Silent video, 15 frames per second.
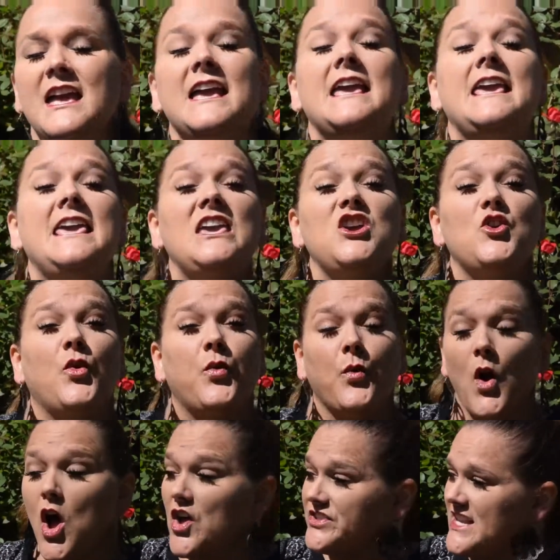He
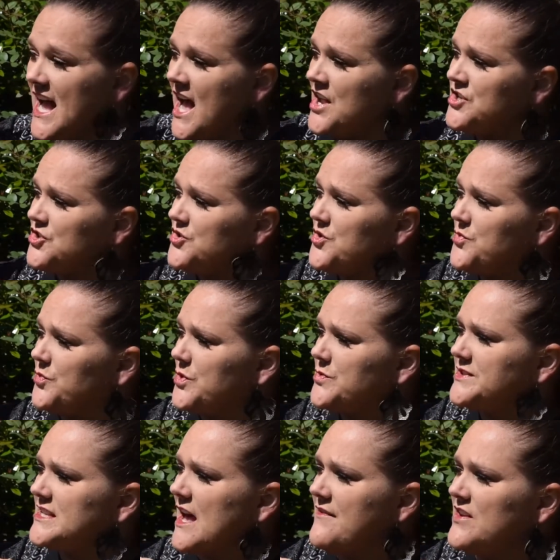crawled under the
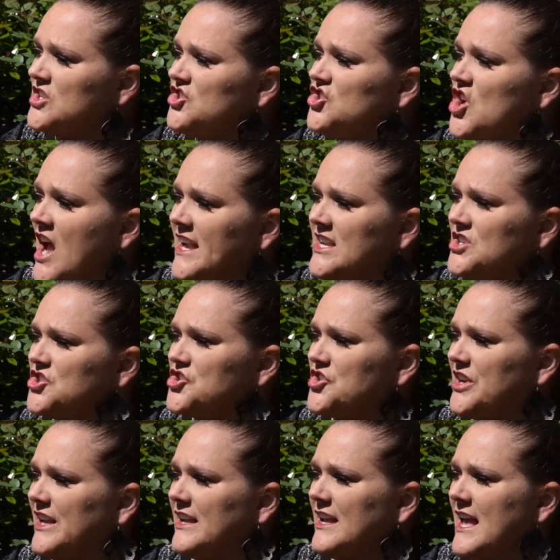roots of a giant
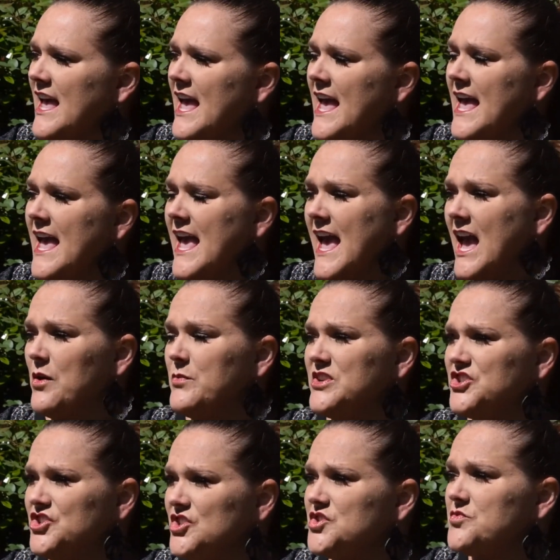tree and
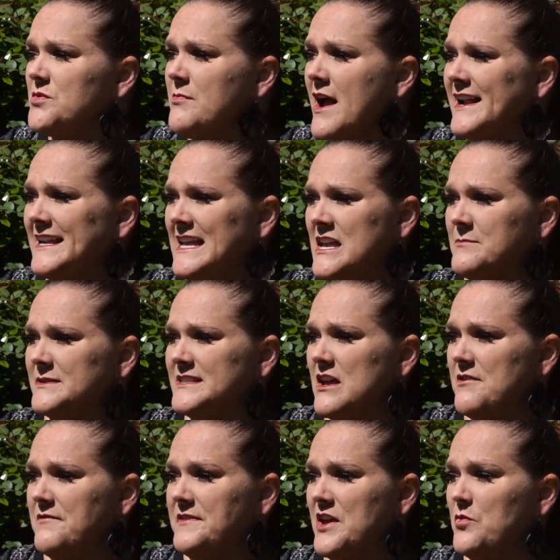was just reminding
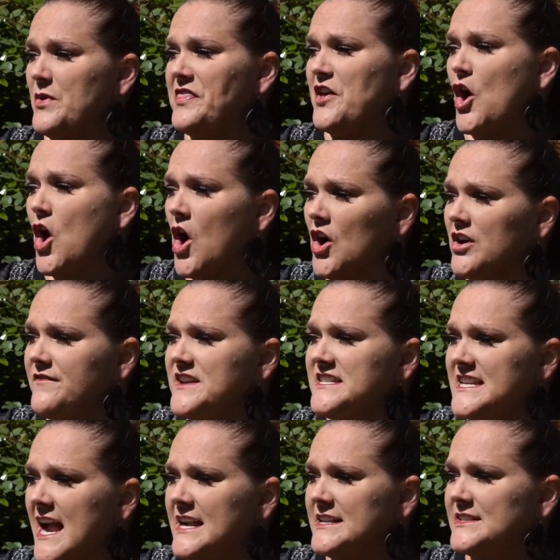himself that with the heart of a
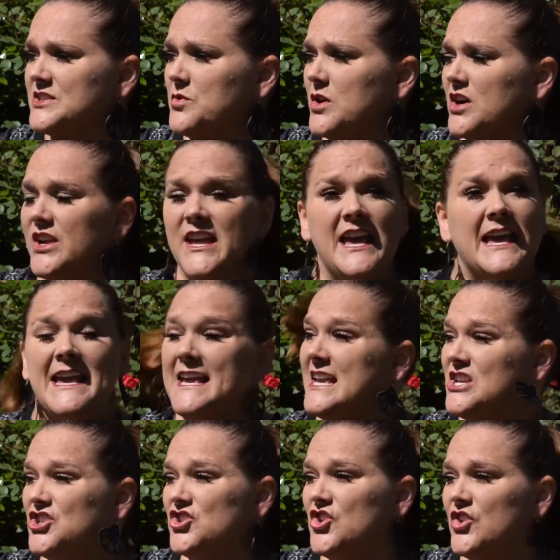dinosaur,
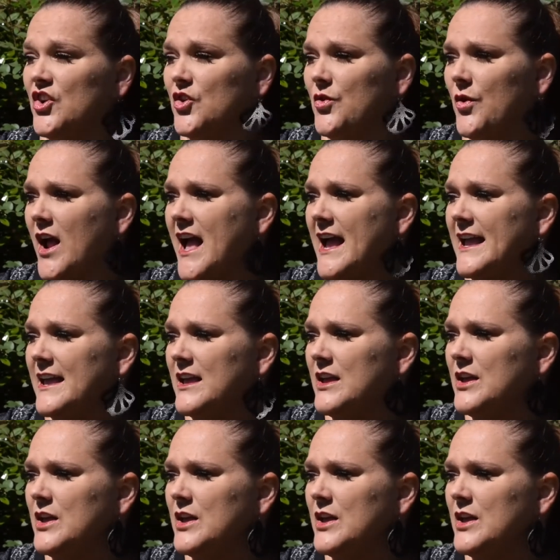he shouldn't cry,